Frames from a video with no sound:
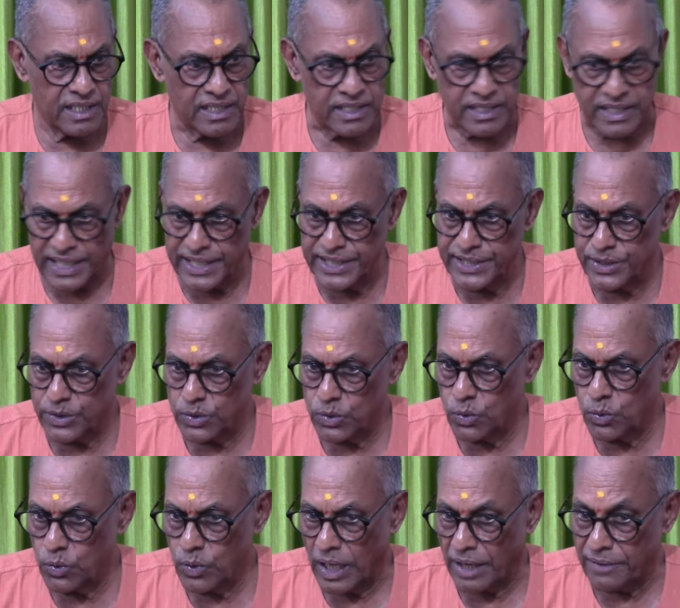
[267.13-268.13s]
try
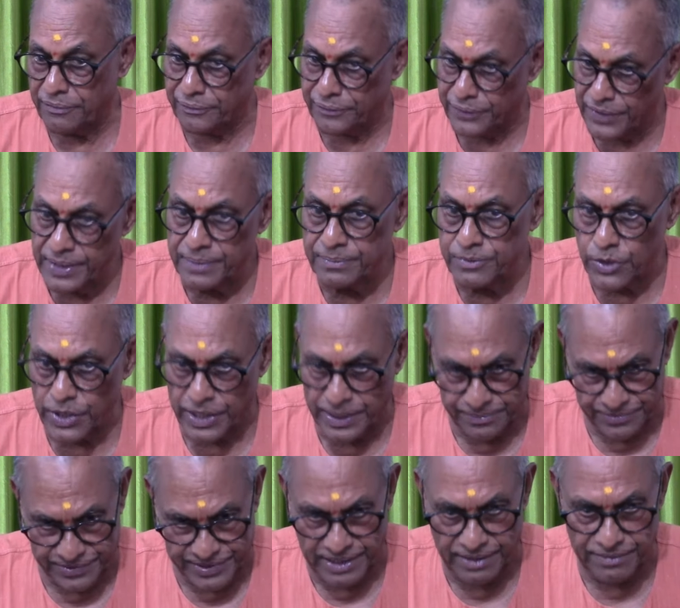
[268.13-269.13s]
to affirm to
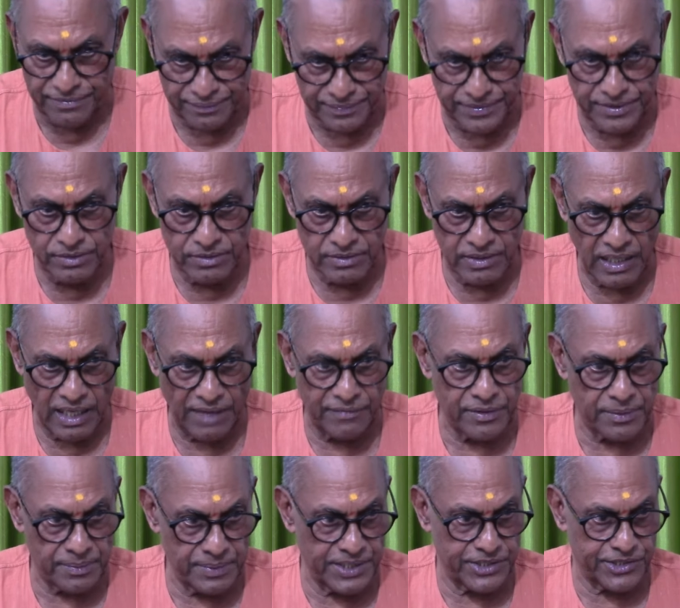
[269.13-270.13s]
himself,
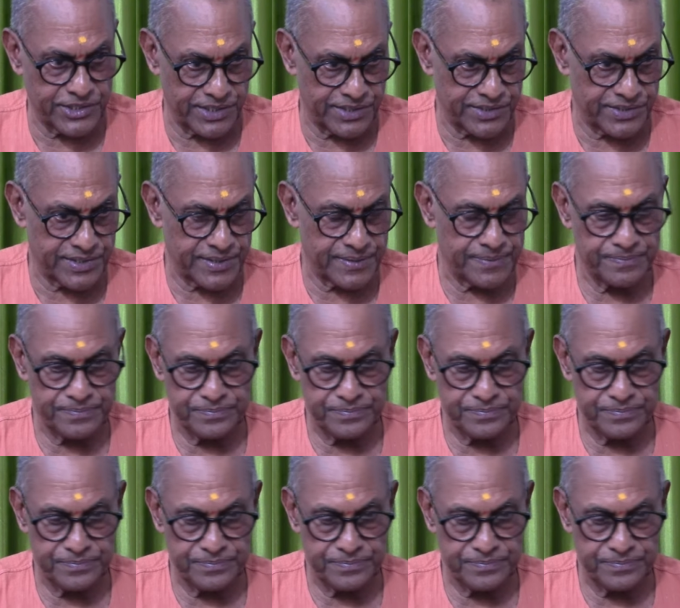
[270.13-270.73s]
affirmations,